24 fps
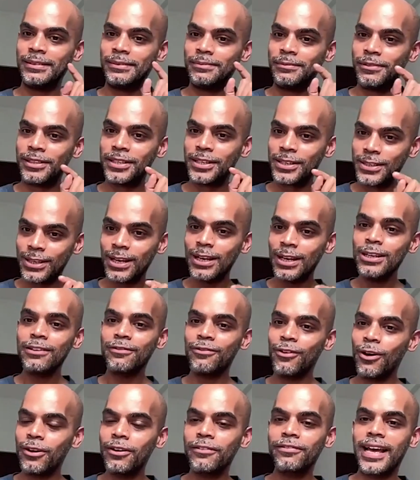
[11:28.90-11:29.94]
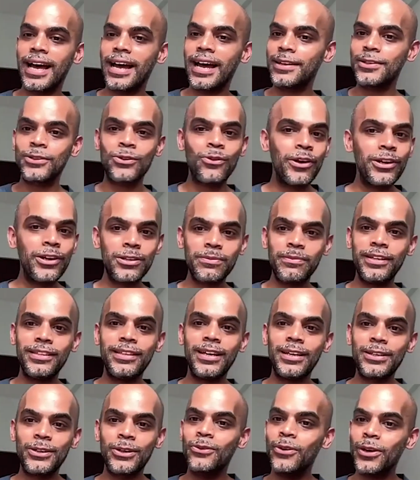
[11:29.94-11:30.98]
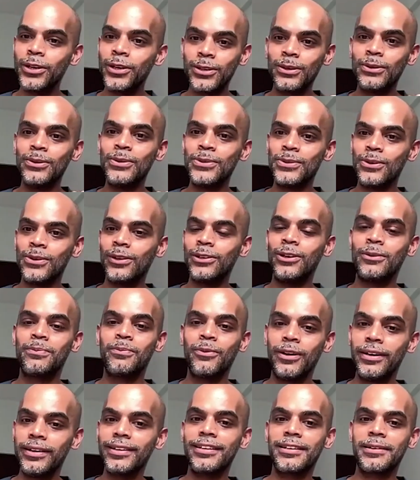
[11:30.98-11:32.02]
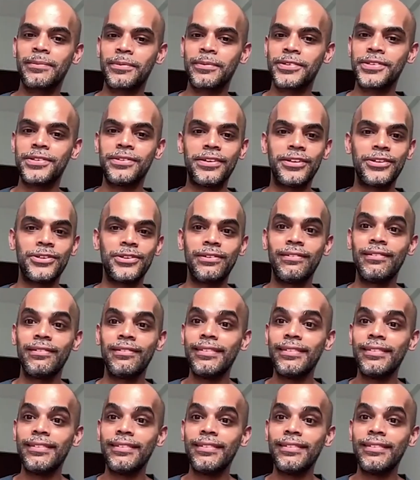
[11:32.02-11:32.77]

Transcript: result of all of that is going to be that you're going to lose all your political representation.